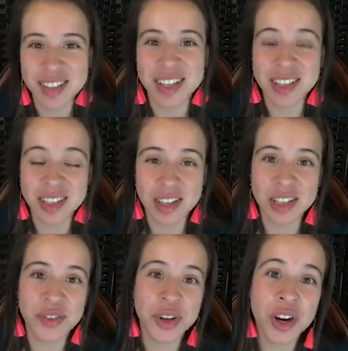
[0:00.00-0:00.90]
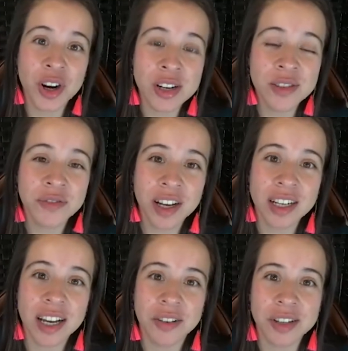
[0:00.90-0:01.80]
And that's very hard to find
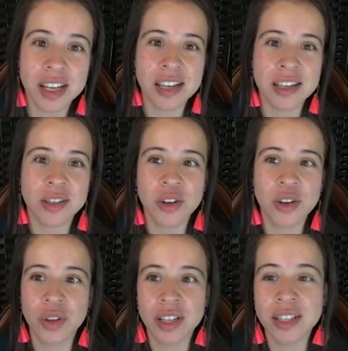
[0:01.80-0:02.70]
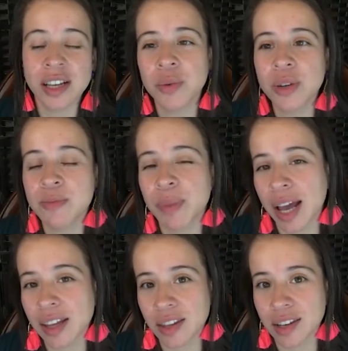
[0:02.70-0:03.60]
nowadays. That's how it was
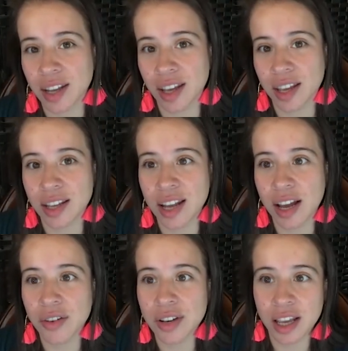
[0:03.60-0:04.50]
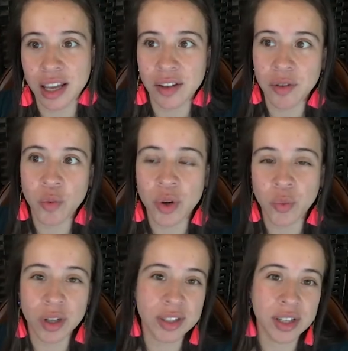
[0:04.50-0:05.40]
back in the day. And nowadays everyone
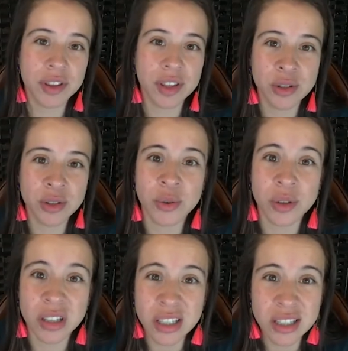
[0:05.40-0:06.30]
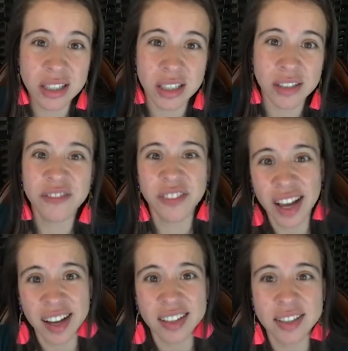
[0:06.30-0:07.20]
wants everything so easy and
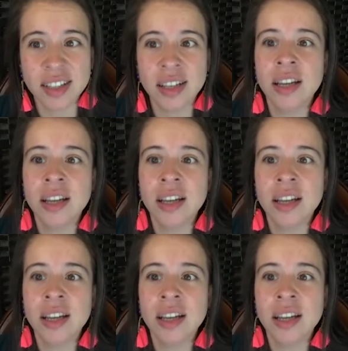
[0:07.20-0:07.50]
fast.